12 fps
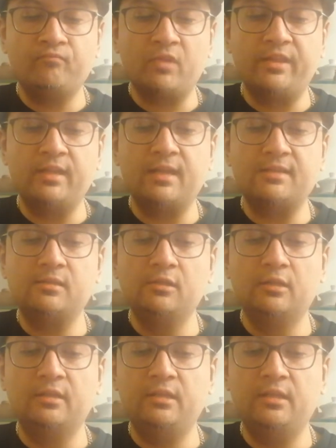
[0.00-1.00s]
I think that's
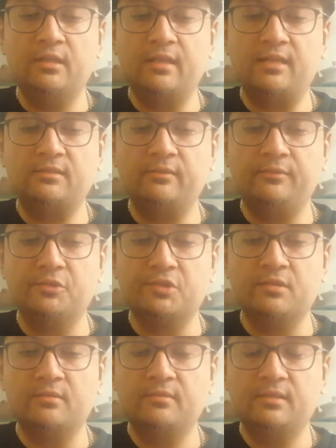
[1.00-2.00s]
still the last
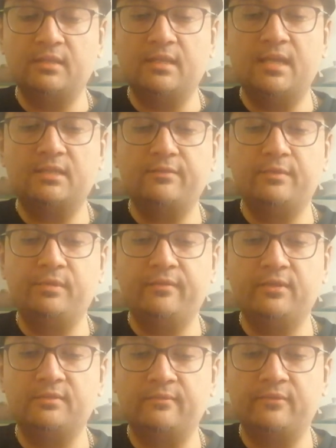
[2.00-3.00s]
infusion, the last of the
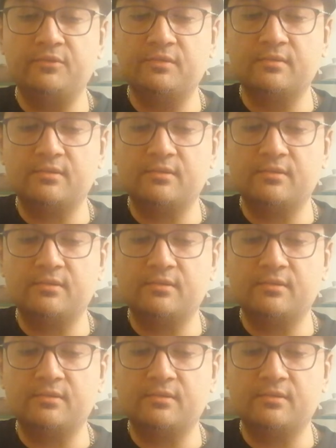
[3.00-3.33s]
previous infusion.